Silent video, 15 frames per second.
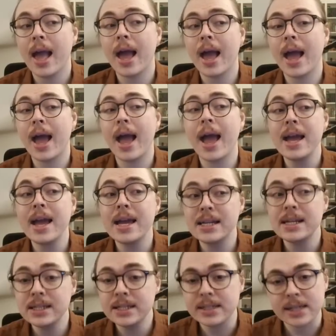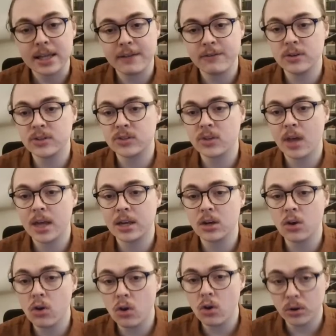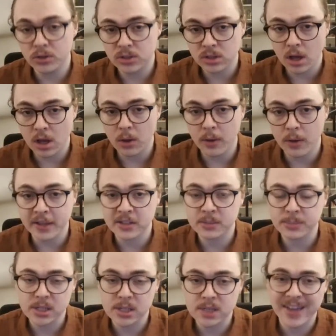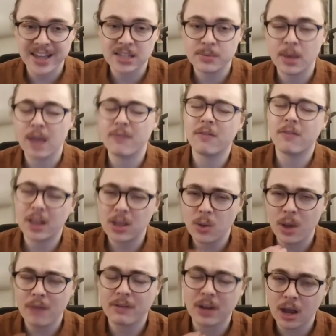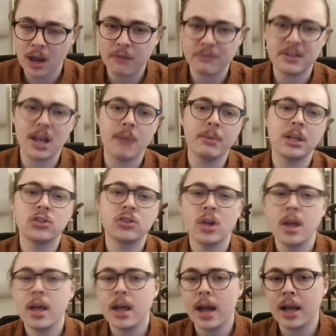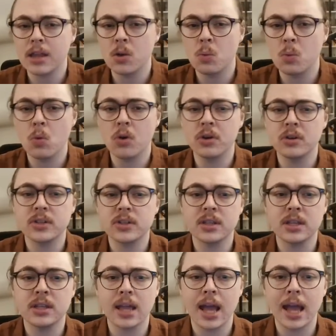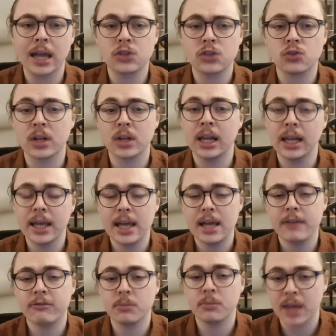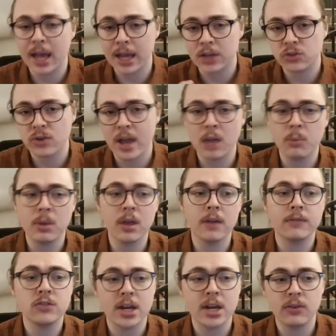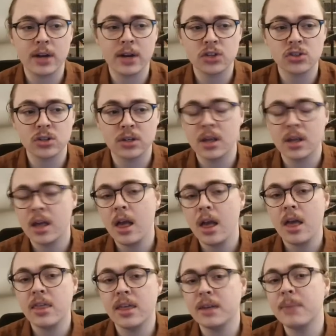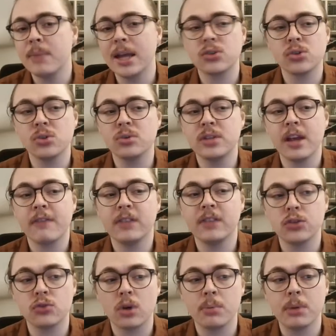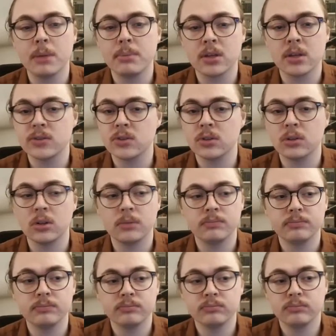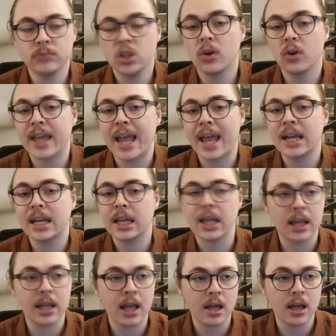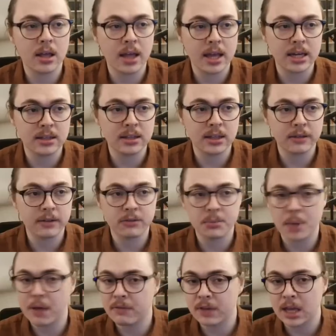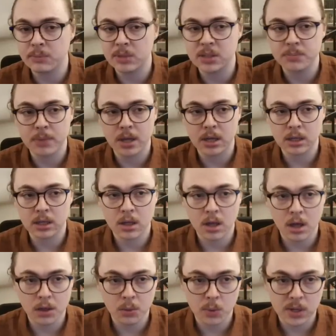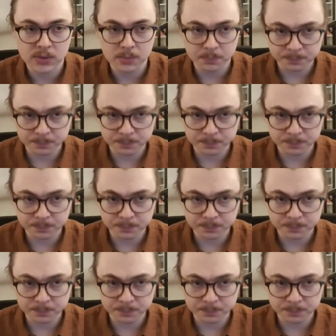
And if you decide not to go Explosive Expert, if you feel like you have enough damage and you want the extra clear from the extra AoE of Chain Reaction, then make sure you definitely drop it, because you're not gaining anything from having enemies burning otherwise.